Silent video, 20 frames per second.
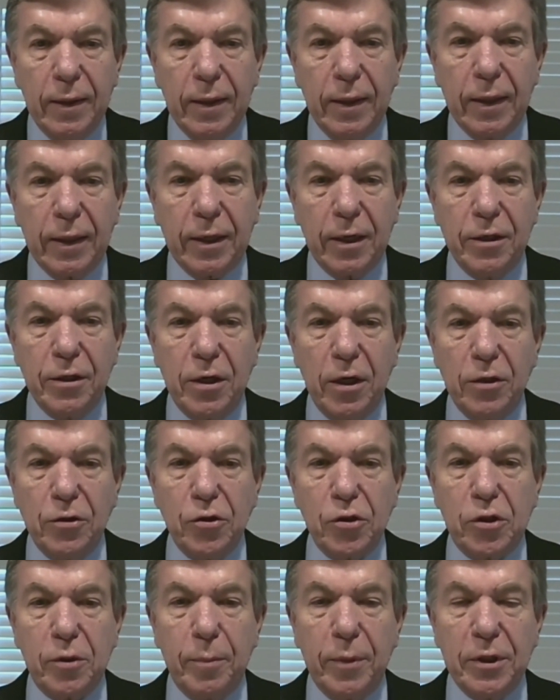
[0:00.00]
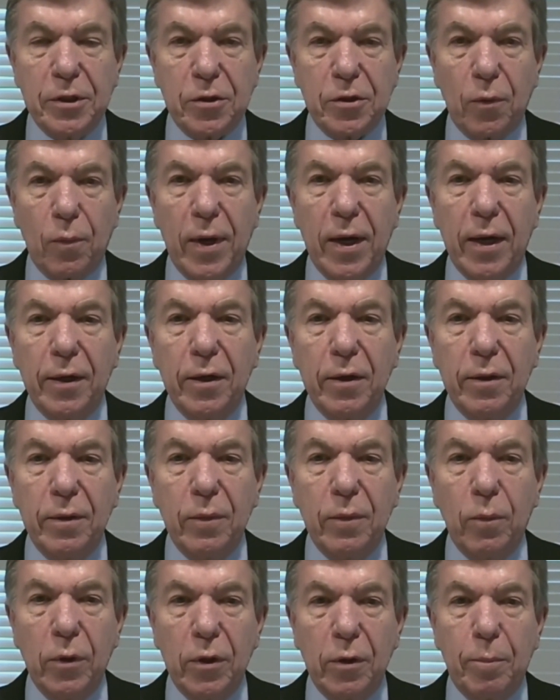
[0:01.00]
uh, continues to be surrounded
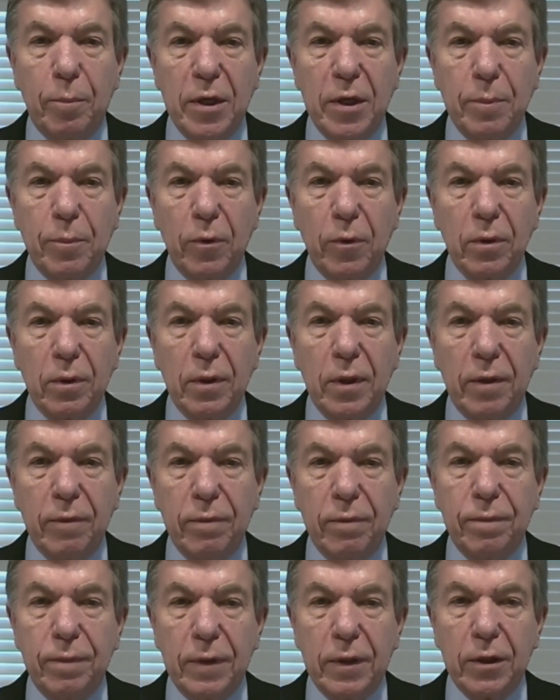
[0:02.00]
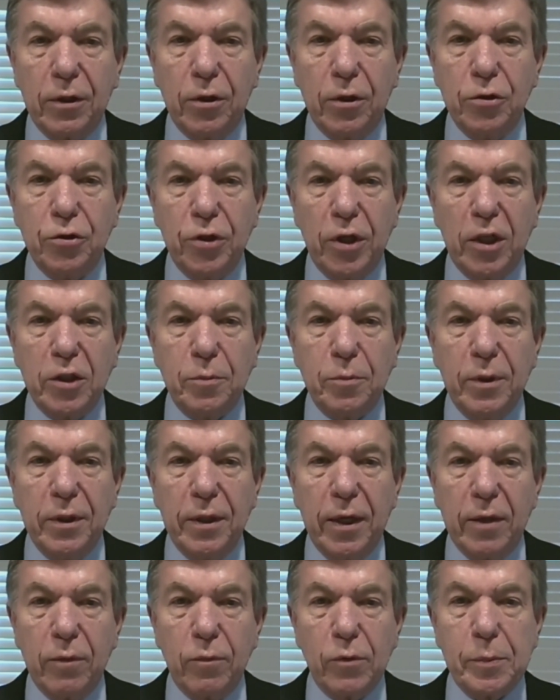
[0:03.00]
with people of uh, good judgment
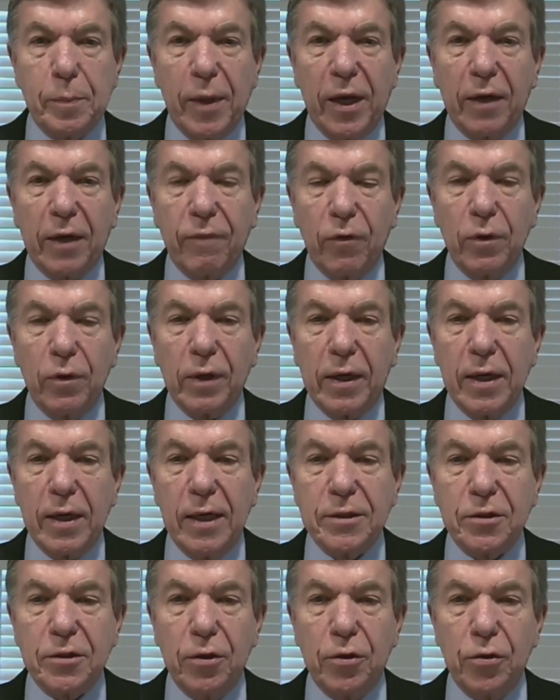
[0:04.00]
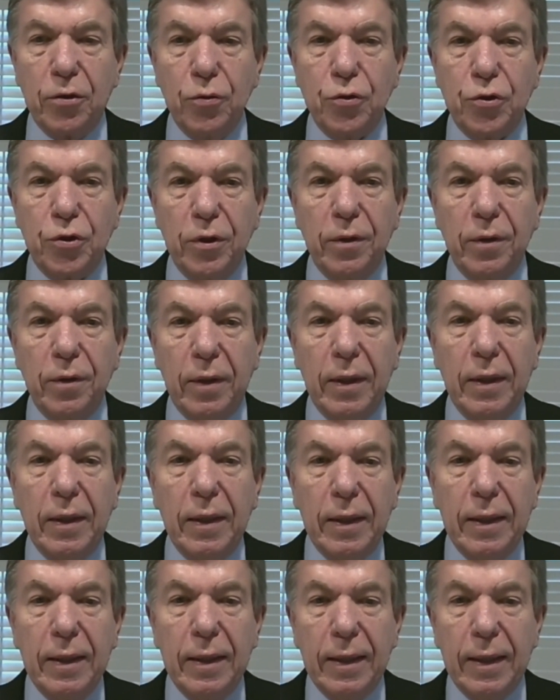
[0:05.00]
and respect for the Constitution.
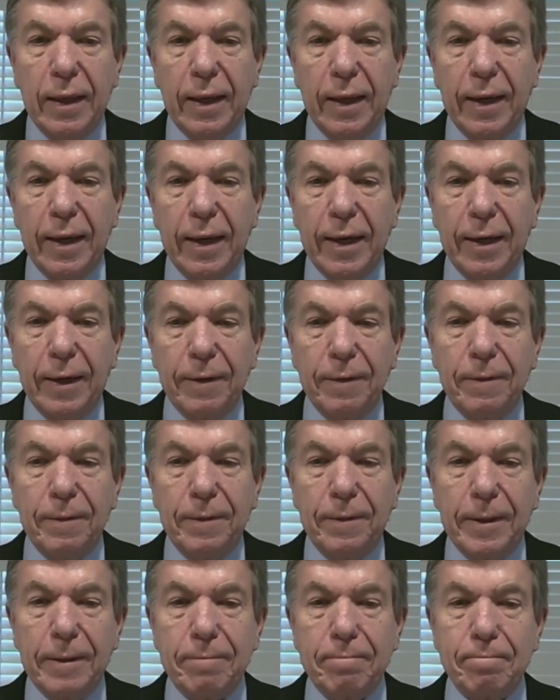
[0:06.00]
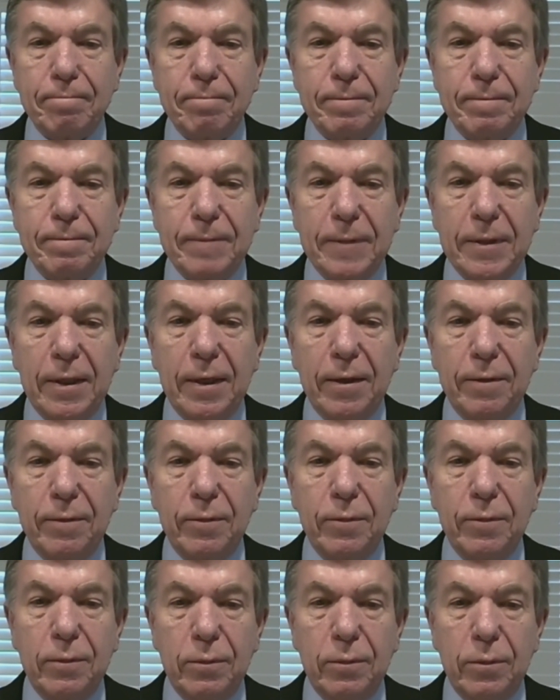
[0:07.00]
Uh, and uh, uh,
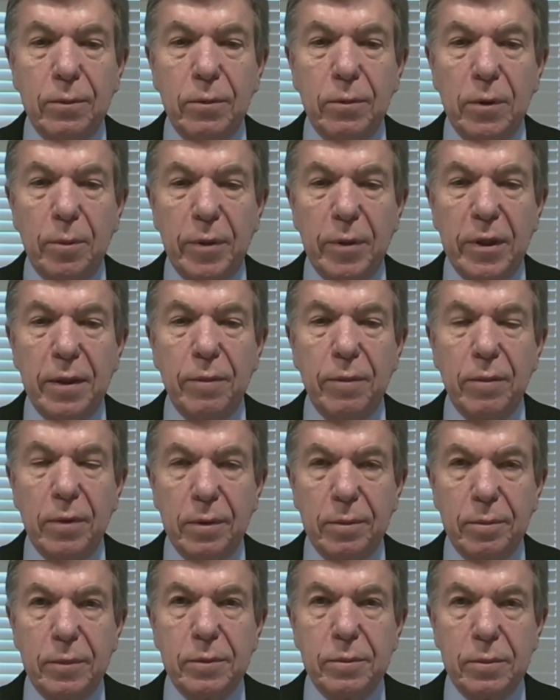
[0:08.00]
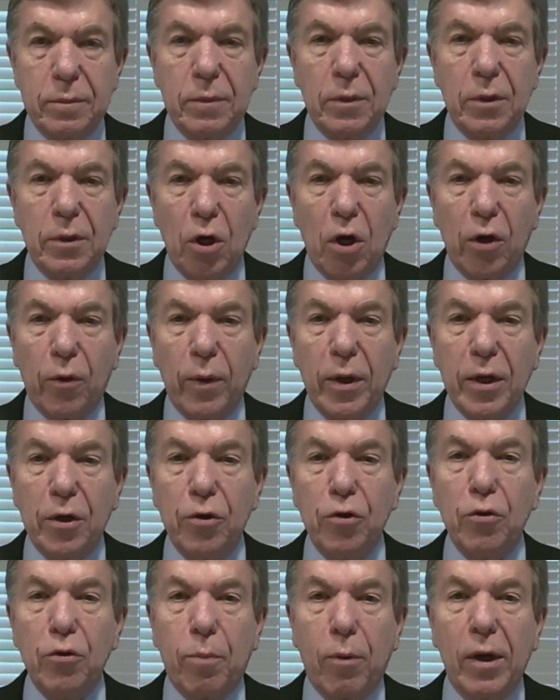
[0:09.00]
we'll be inaugurating a
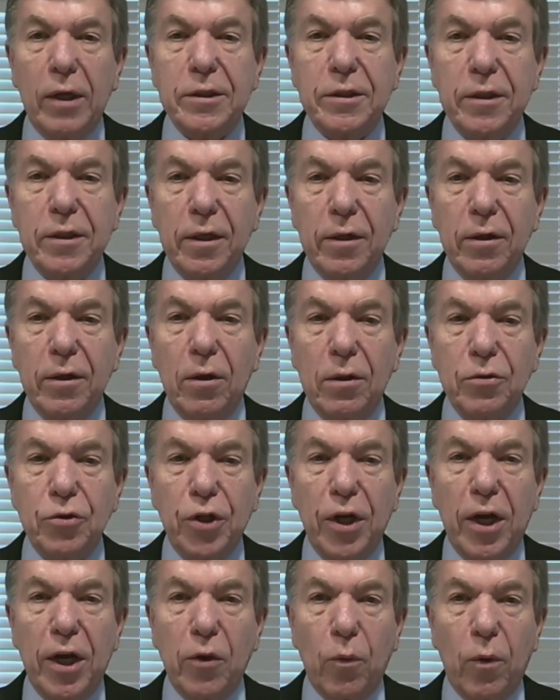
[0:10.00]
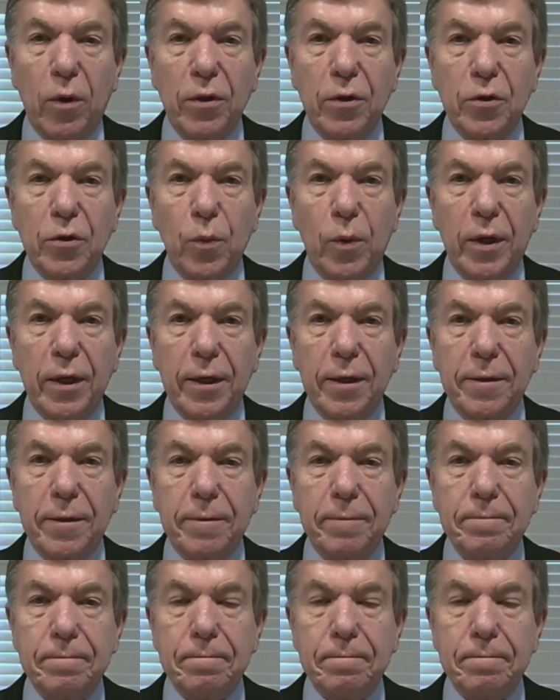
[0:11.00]
new president on January the 20th.